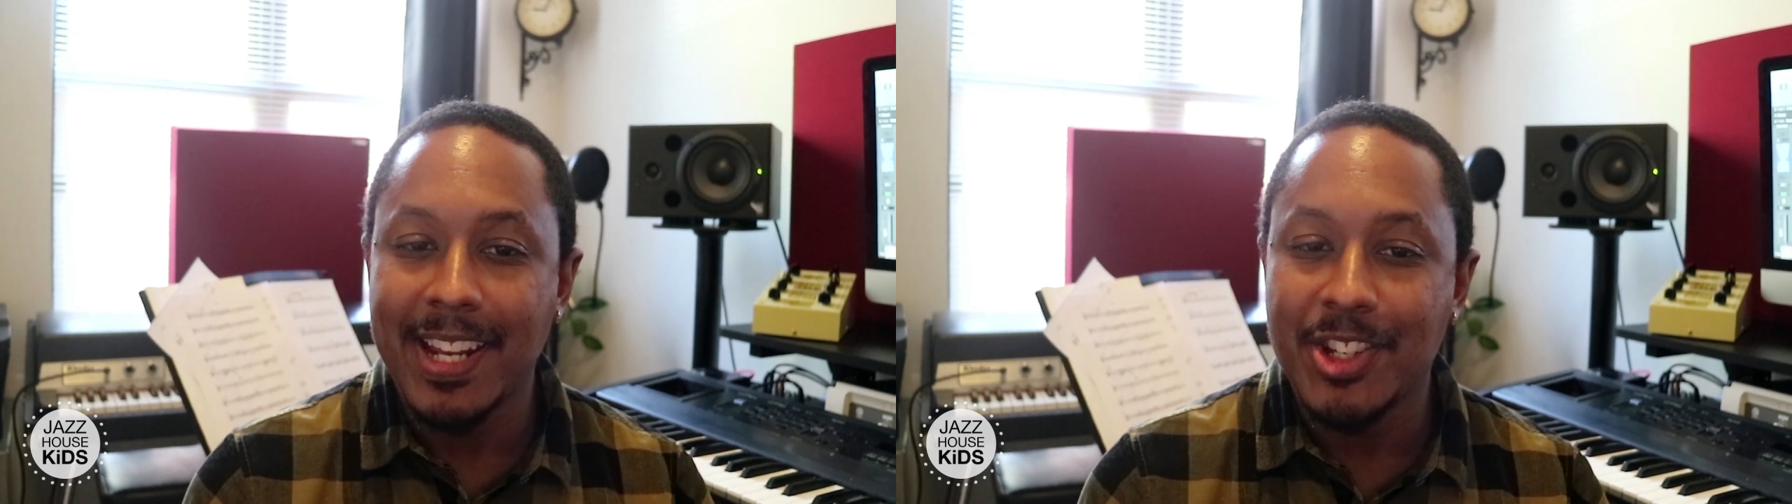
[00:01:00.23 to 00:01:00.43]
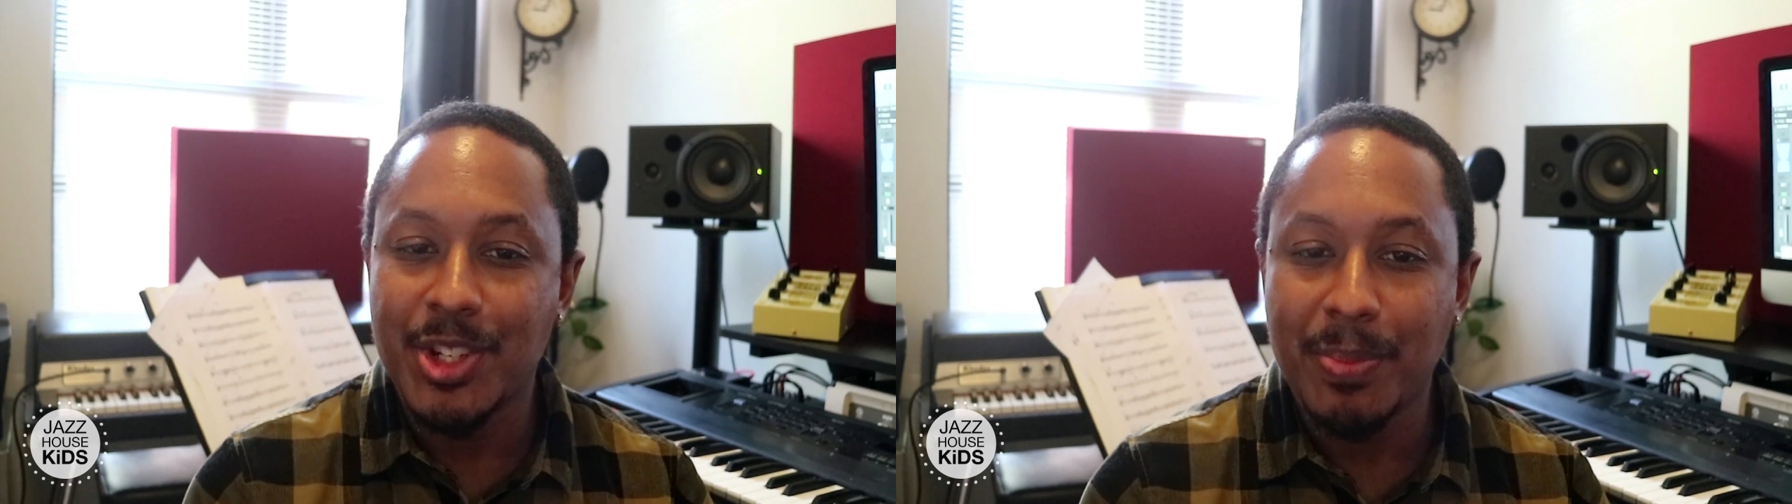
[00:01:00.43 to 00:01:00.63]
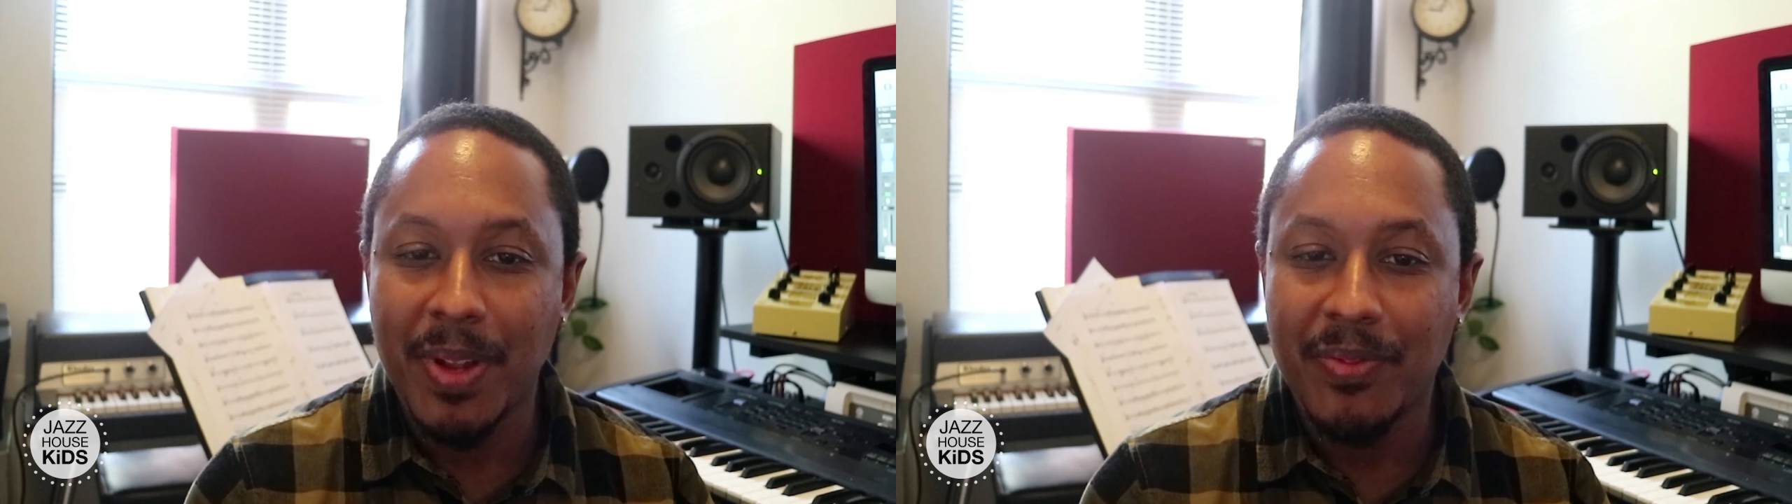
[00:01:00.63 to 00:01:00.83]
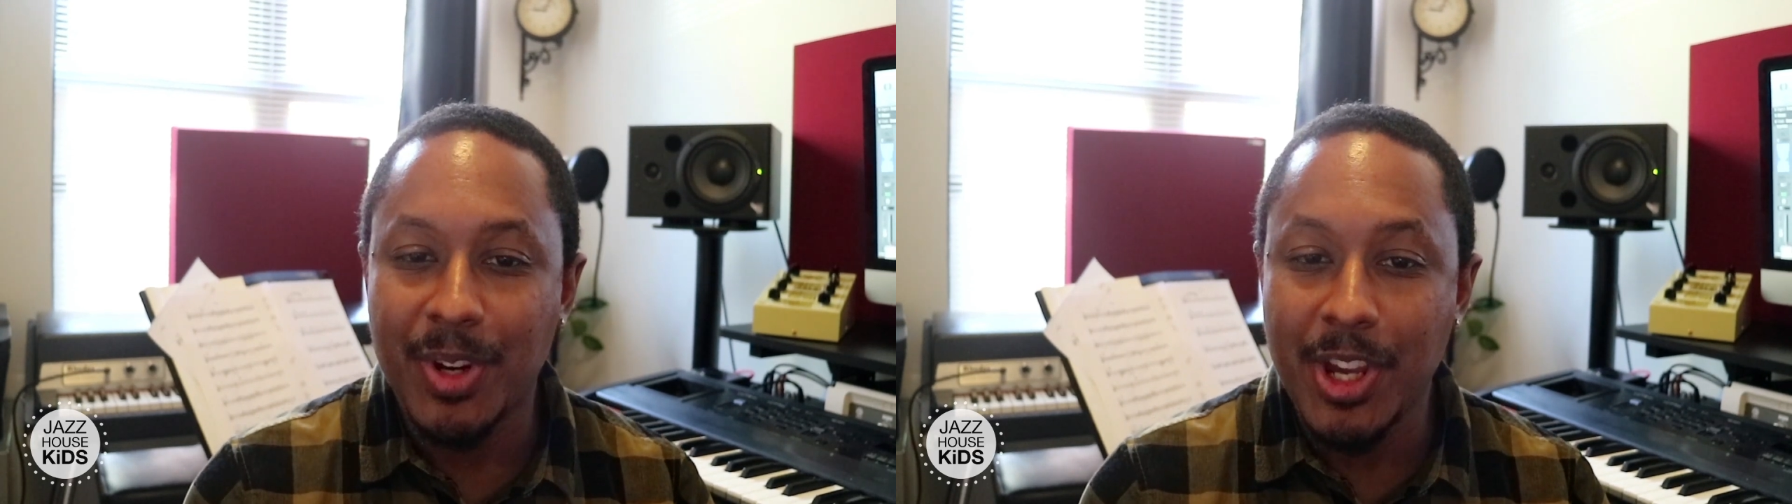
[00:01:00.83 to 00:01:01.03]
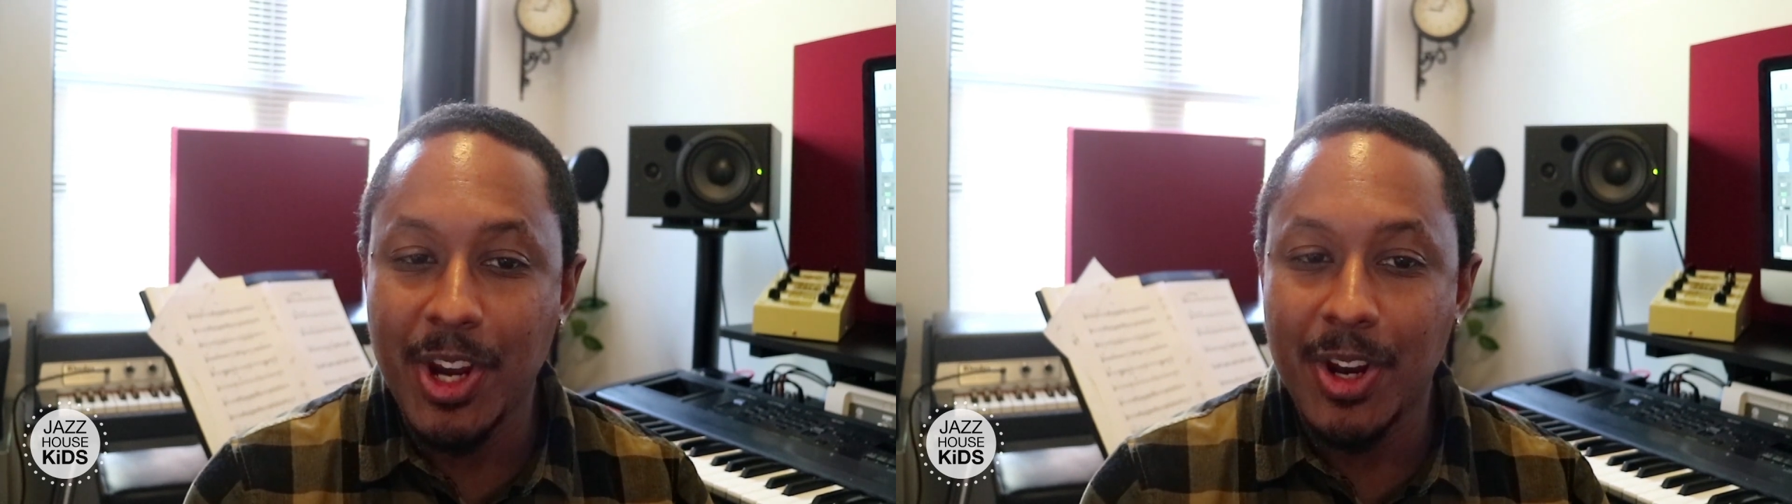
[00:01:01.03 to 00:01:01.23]
instrument for
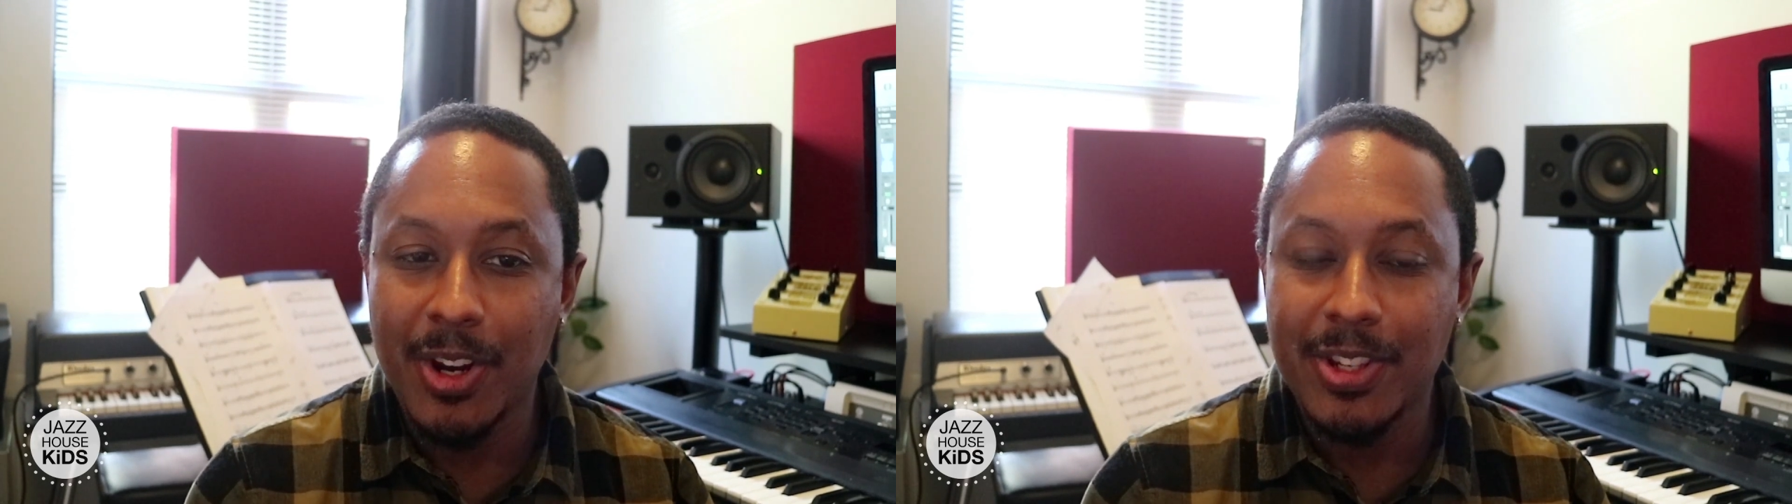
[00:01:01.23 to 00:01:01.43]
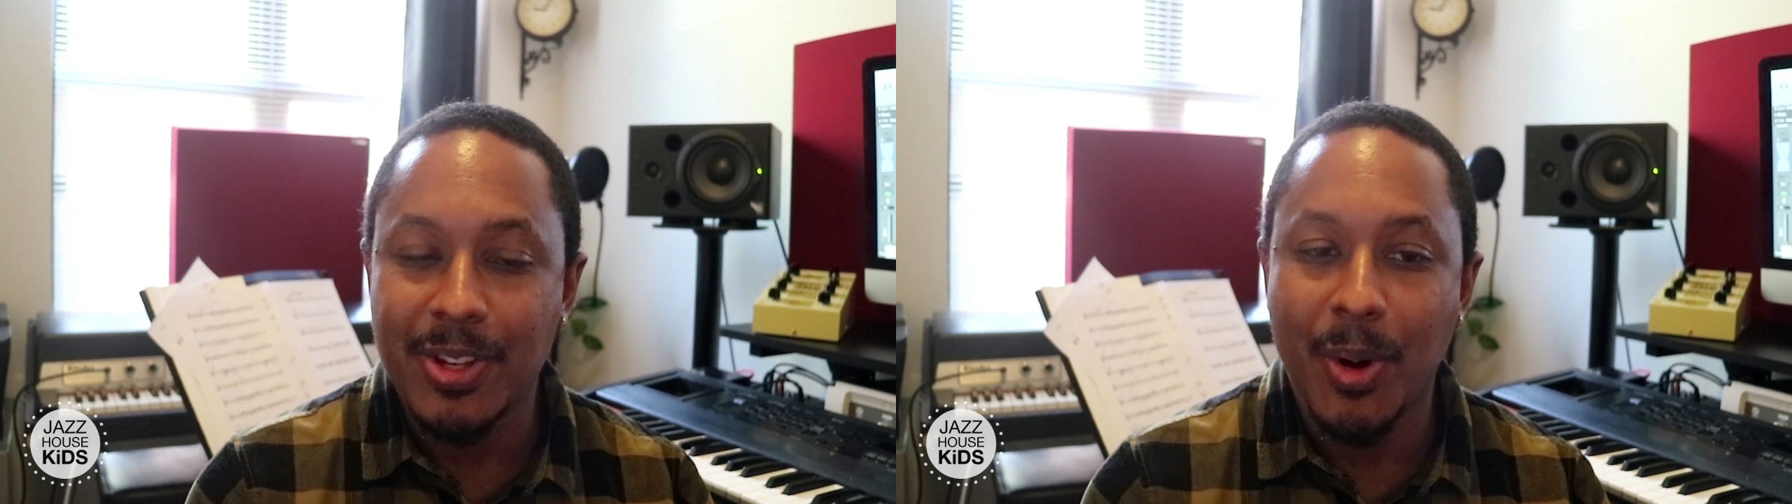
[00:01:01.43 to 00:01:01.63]
years